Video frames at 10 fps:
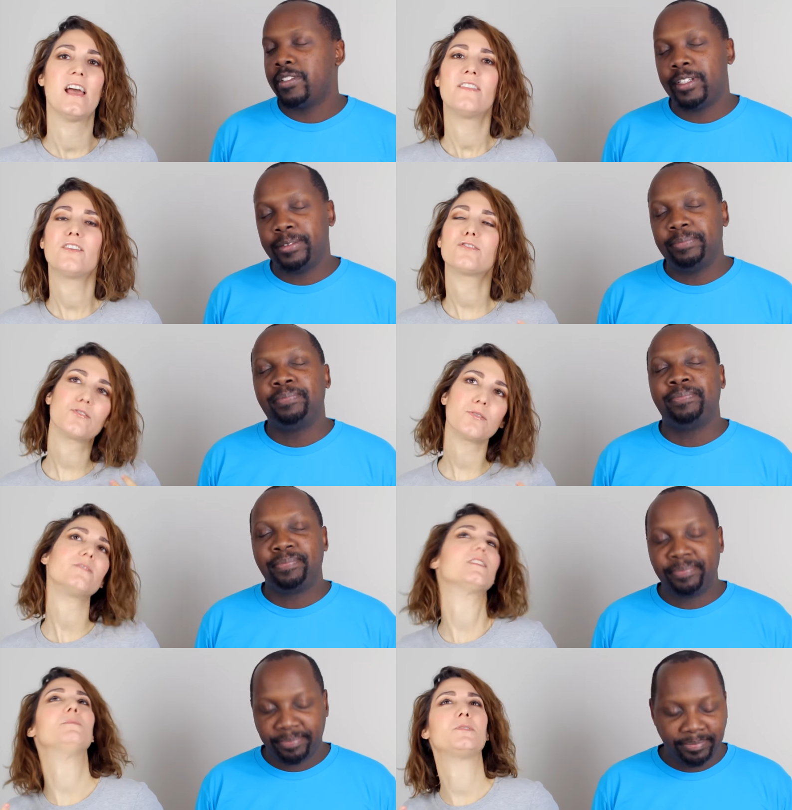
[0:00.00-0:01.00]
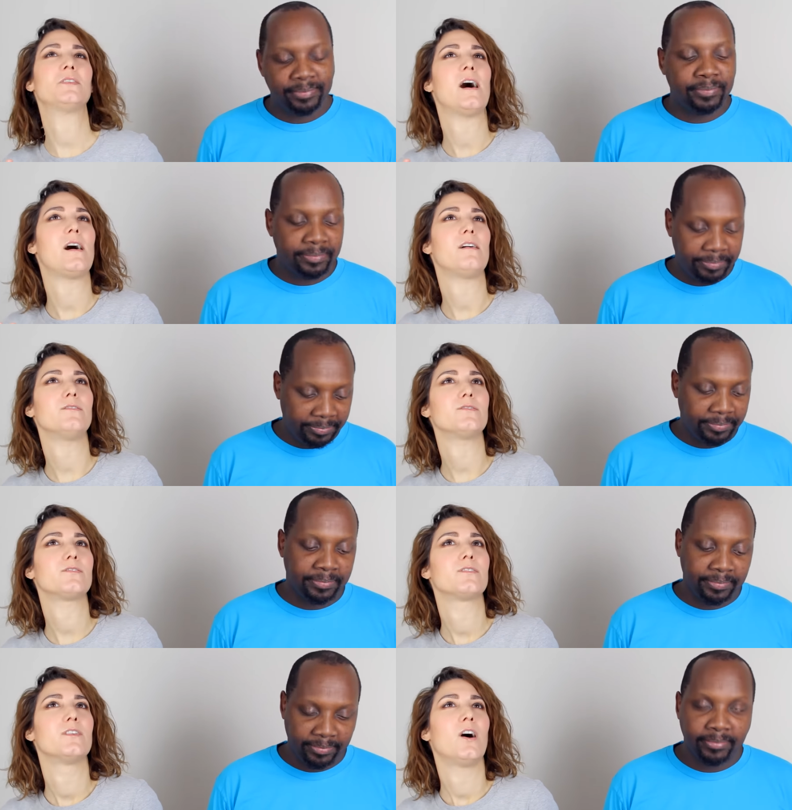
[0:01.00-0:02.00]
Speaker 1: Yeah. They're sort of mm-hmm. themselves.
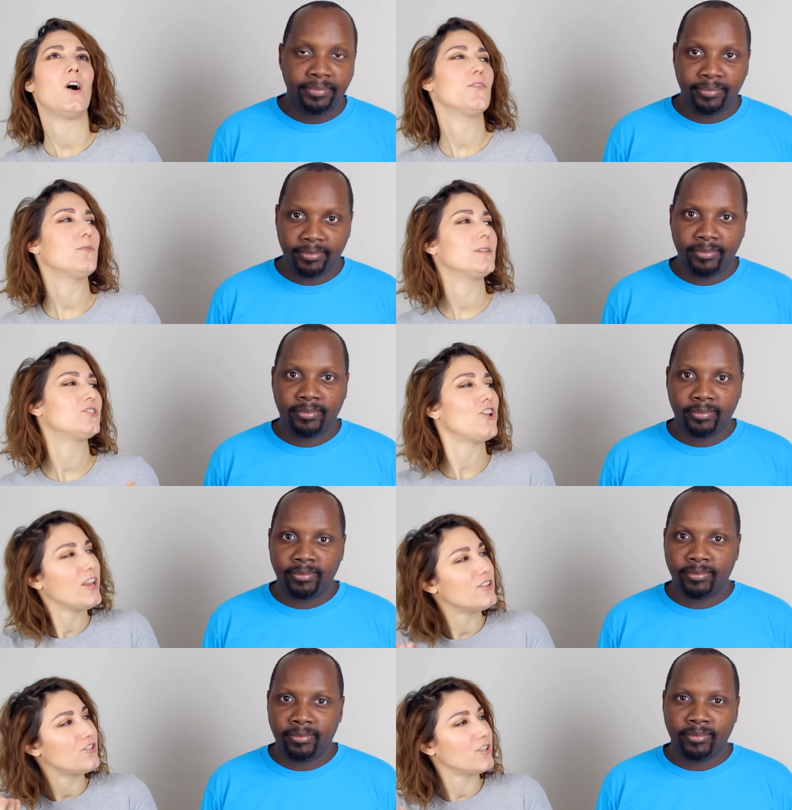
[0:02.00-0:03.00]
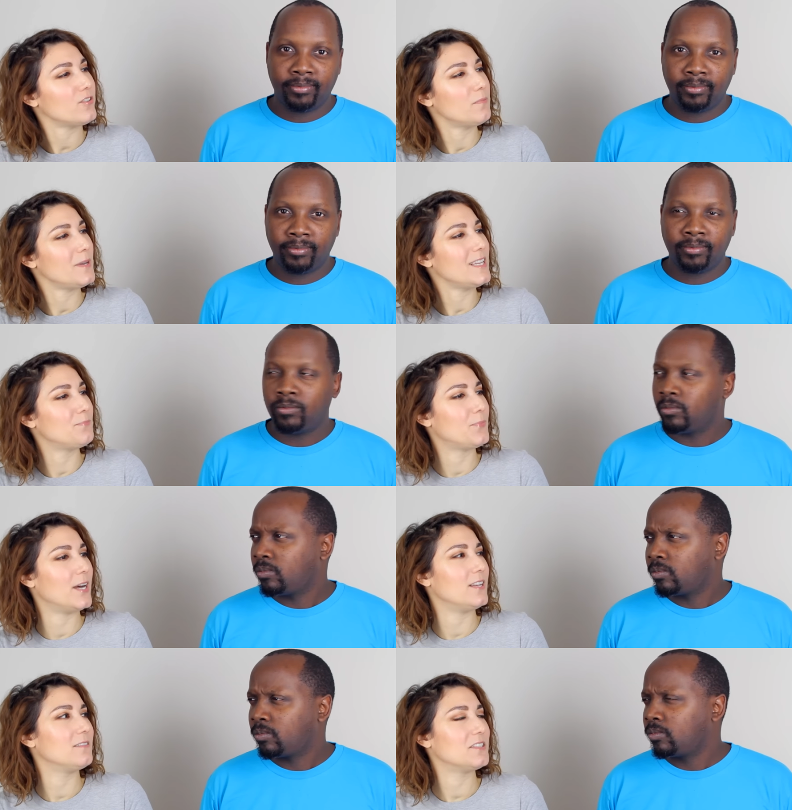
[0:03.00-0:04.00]
Mm -hmm. Although it changed a little bit,
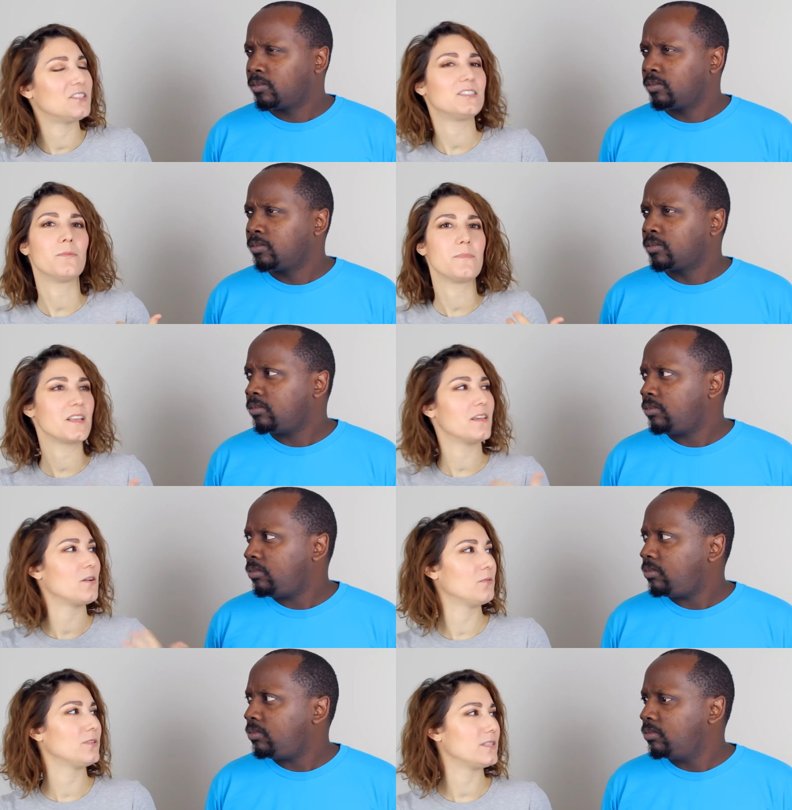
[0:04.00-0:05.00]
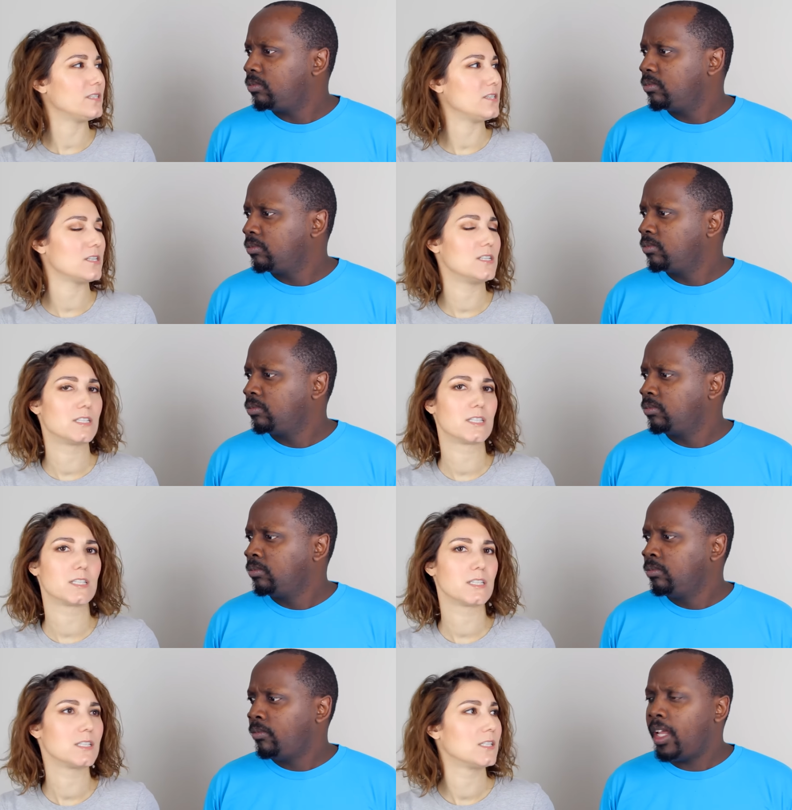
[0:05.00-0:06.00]
but they still make their own
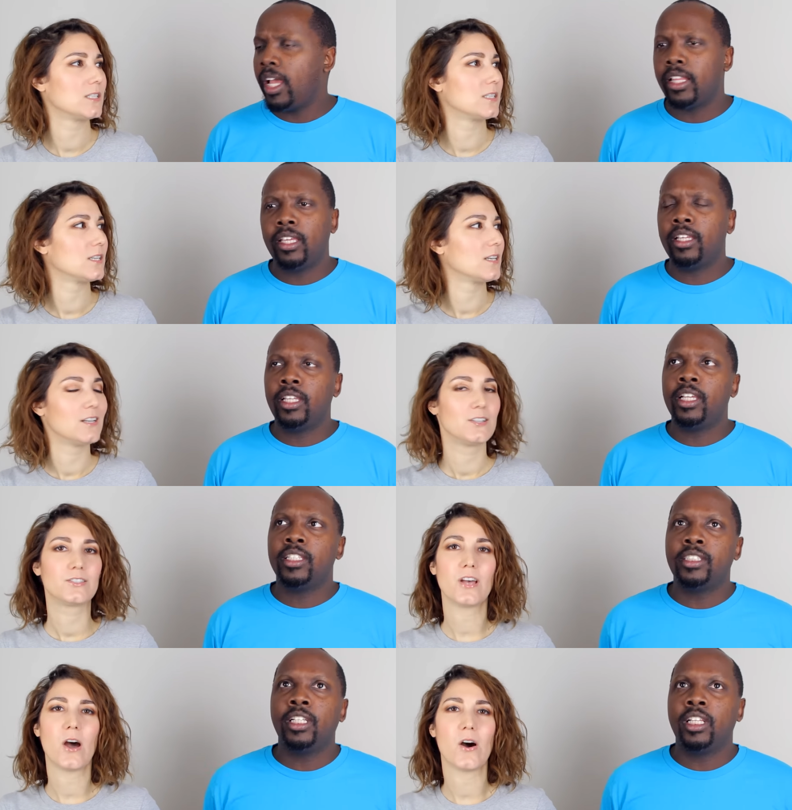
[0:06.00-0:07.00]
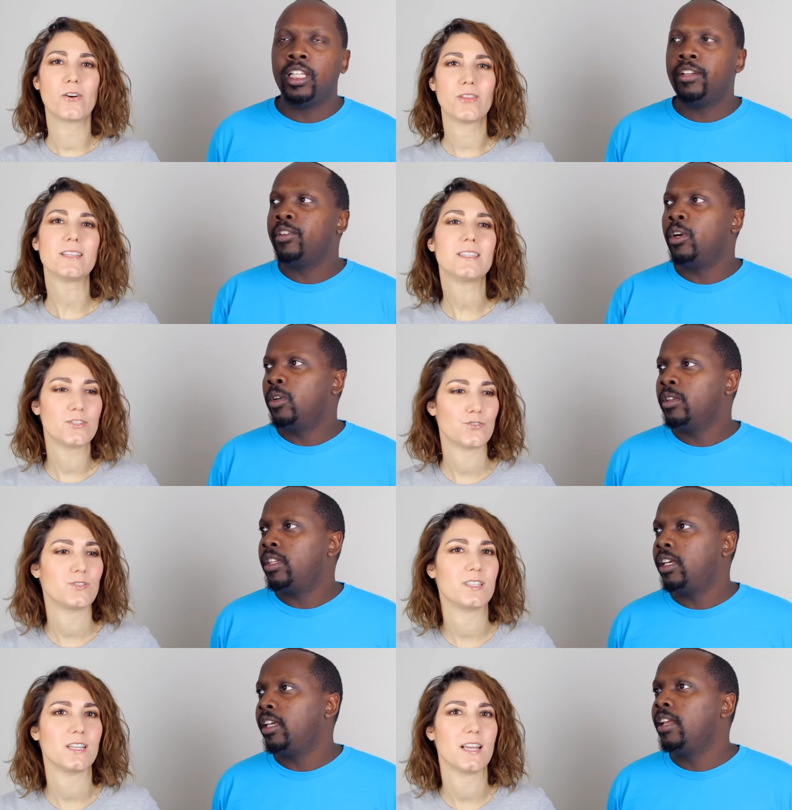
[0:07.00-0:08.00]
decisions.
Speaker 2: Yeah, they, they can so still live their own
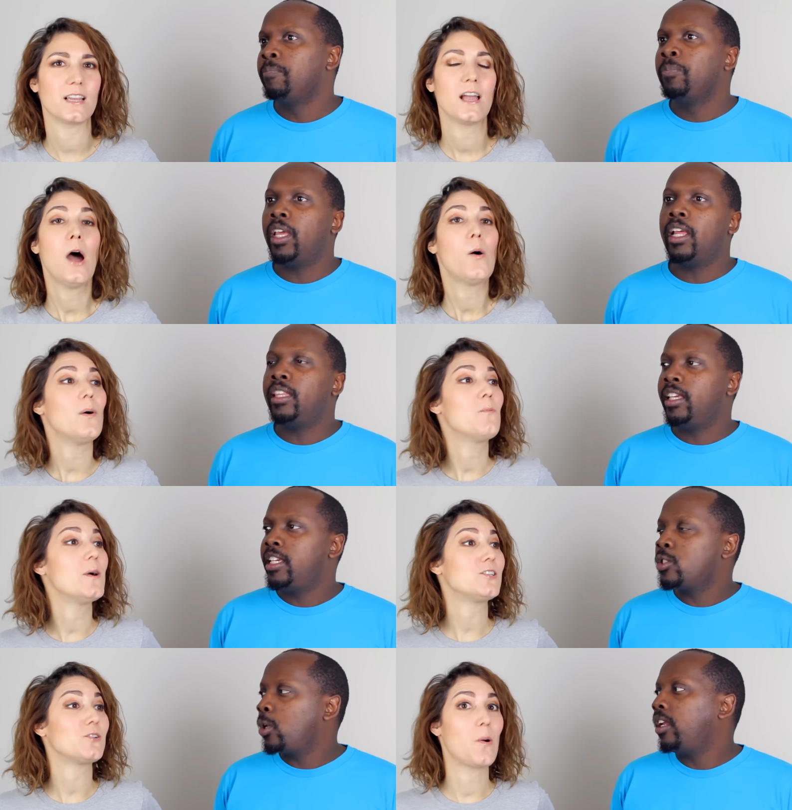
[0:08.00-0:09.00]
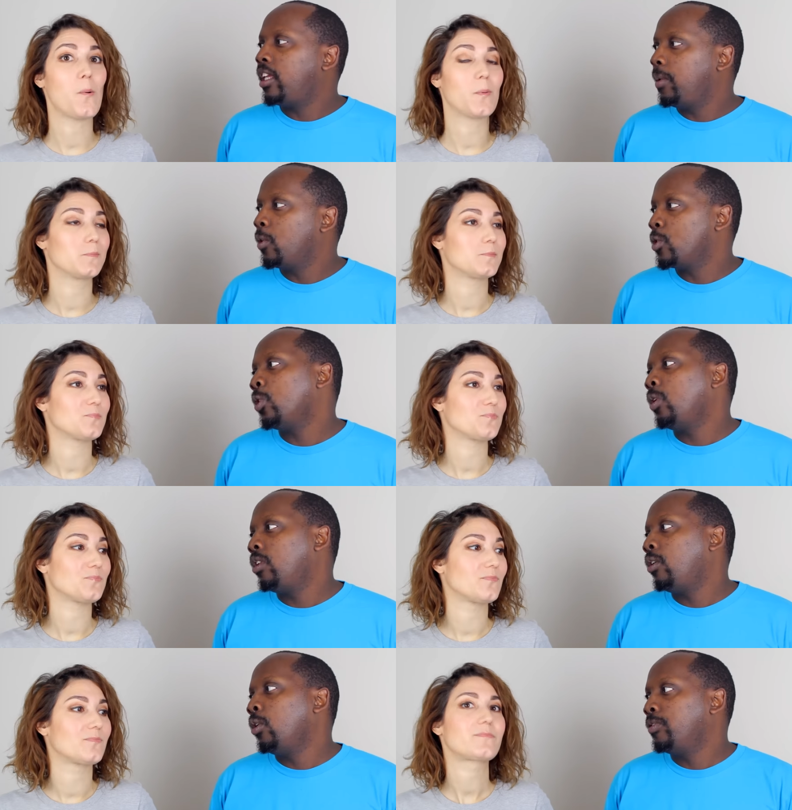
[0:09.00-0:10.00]
thing. And I think Which, he's trying to keep
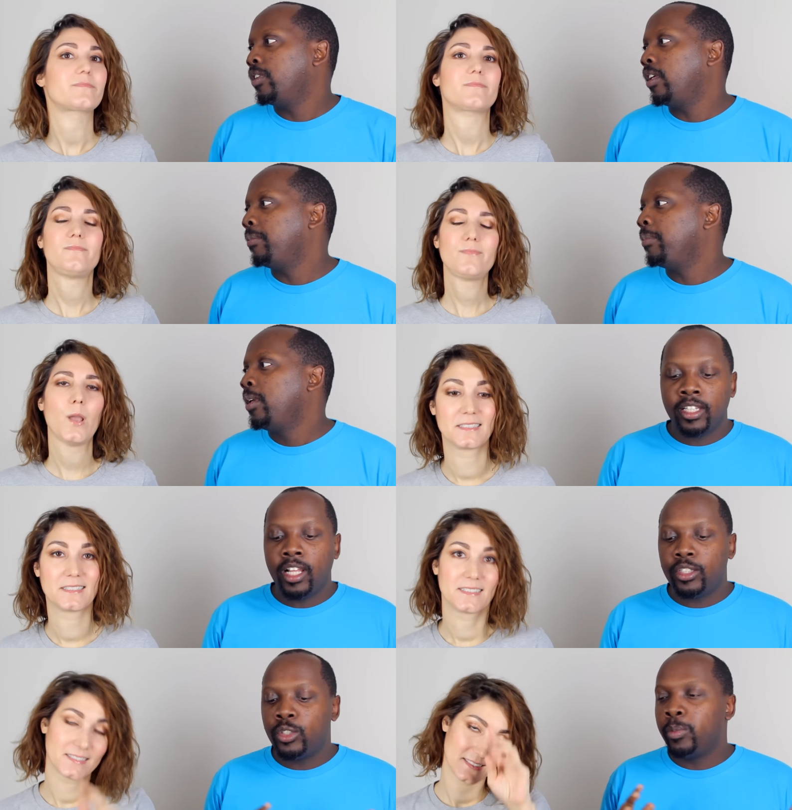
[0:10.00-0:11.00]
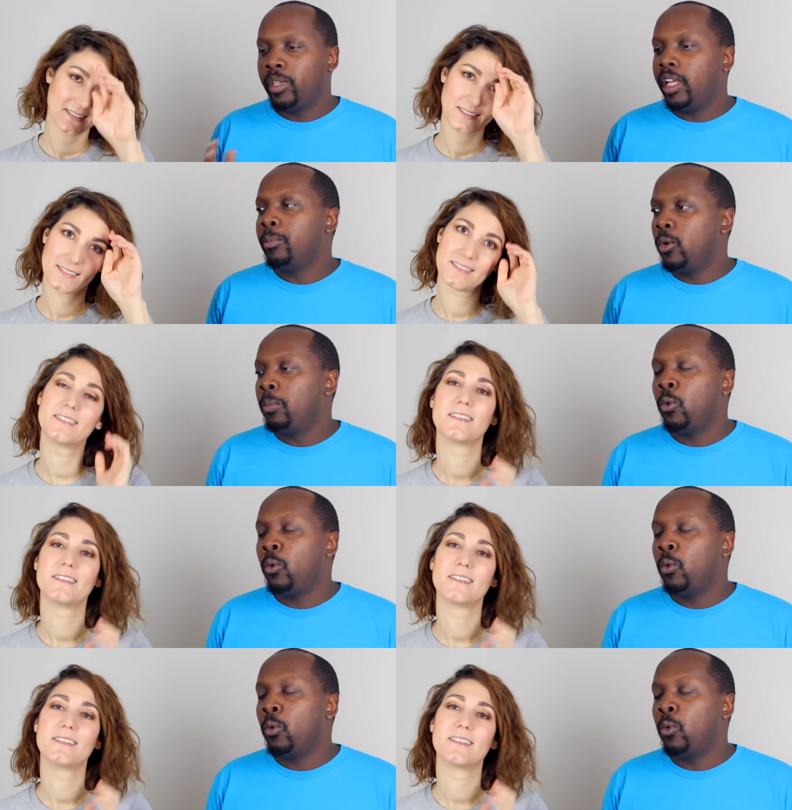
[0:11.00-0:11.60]
control over them. Not to belabor a